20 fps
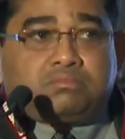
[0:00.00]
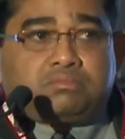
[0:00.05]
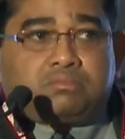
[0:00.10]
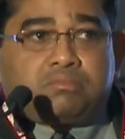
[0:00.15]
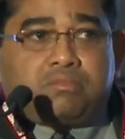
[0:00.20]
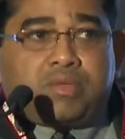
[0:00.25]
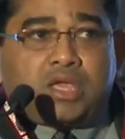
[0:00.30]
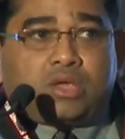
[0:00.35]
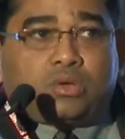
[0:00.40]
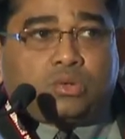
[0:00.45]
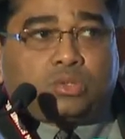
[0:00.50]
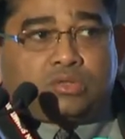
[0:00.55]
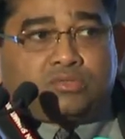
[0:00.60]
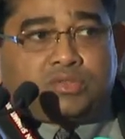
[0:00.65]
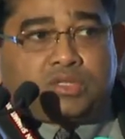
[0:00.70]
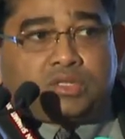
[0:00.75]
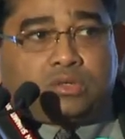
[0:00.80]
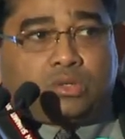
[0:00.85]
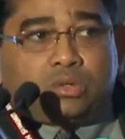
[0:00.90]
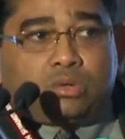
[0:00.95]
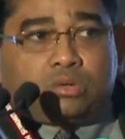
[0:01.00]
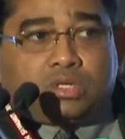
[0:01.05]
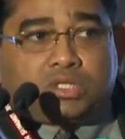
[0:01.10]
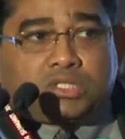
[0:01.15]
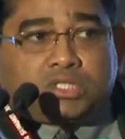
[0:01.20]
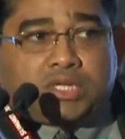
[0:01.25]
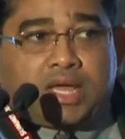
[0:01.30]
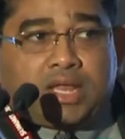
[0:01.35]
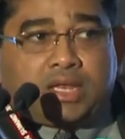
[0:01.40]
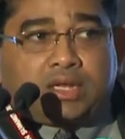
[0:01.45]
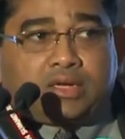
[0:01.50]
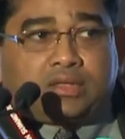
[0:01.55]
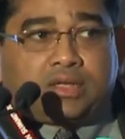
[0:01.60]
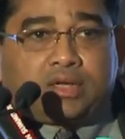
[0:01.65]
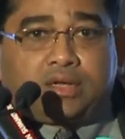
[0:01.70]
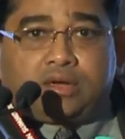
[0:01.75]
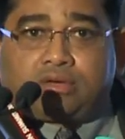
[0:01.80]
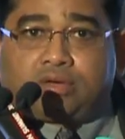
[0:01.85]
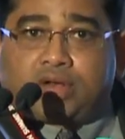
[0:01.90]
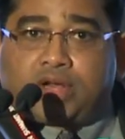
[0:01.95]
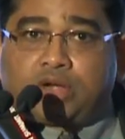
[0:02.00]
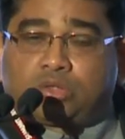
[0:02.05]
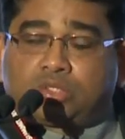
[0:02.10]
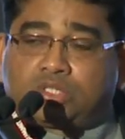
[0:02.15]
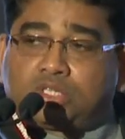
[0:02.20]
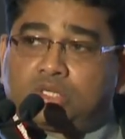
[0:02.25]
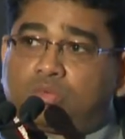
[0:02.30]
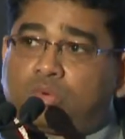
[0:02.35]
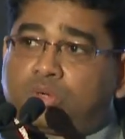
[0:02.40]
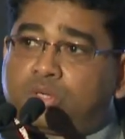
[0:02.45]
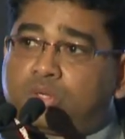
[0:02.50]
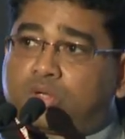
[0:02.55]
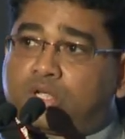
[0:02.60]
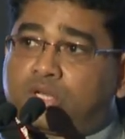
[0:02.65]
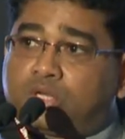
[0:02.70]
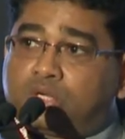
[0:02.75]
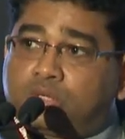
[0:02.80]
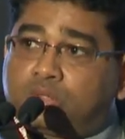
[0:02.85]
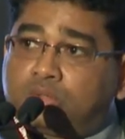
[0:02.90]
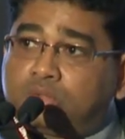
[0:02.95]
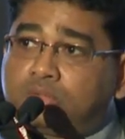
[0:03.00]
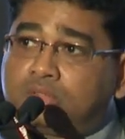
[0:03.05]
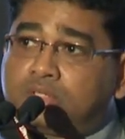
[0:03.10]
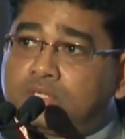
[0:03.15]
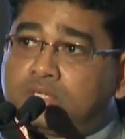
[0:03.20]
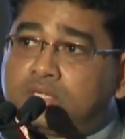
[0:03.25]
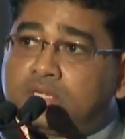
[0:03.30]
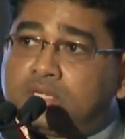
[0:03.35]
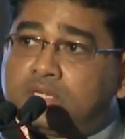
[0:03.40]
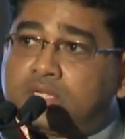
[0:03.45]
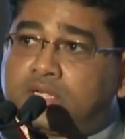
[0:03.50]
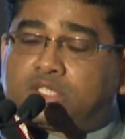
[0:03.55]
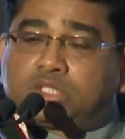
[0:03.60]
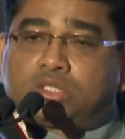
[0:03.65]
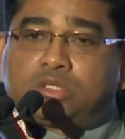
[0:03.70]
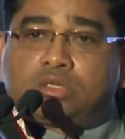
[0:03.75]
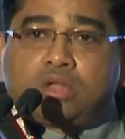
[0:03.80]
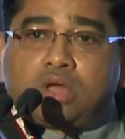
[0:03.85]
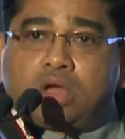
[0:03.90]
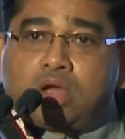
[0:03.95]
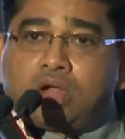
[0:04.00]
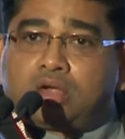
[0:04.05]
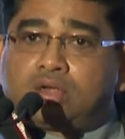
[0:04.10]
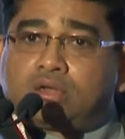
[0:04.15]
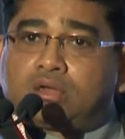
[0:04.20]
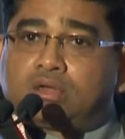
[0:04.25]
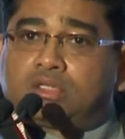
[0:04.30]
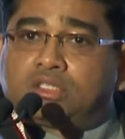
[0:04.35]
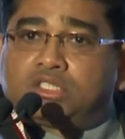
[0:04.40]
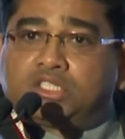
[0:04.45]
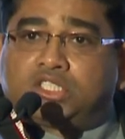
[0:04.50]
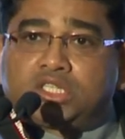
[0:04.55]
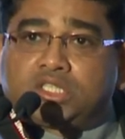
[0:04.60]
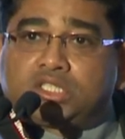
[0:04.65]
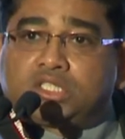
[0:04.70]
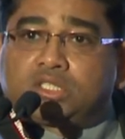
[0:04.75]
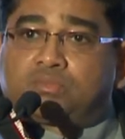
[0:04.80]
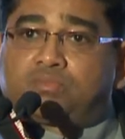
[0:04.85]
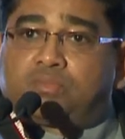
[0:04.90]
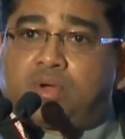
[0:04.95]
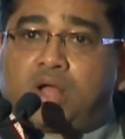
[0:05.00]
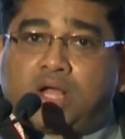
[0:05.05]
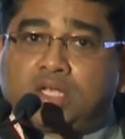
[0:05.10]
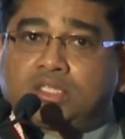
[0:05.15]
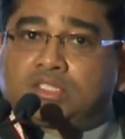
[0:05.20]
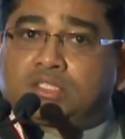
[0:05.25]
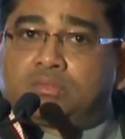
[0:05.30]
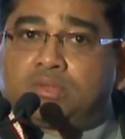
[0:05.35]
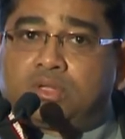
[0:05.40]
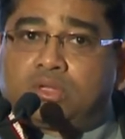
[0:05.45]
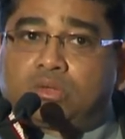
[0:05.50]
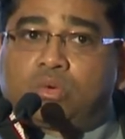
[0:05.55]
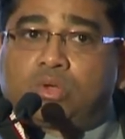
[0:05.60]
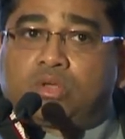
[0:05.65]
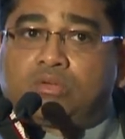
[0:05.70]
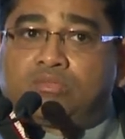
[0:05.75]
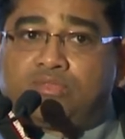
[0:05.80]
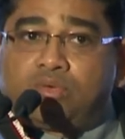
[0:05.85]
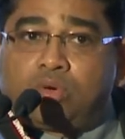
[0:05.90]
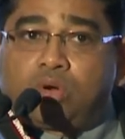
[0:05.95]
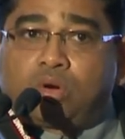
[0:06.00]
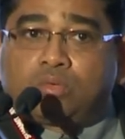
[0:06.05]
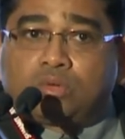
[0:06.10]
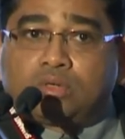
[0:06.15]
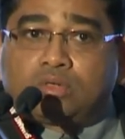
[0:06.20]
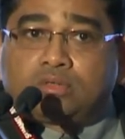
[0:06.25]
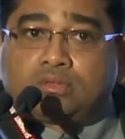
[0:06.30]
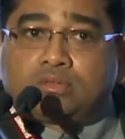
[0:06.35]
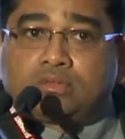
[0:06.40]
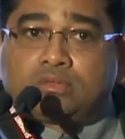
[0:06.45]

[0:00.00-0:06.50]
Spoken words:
Make use of the local talent there, try to see what you can do. It's not just possible going forward.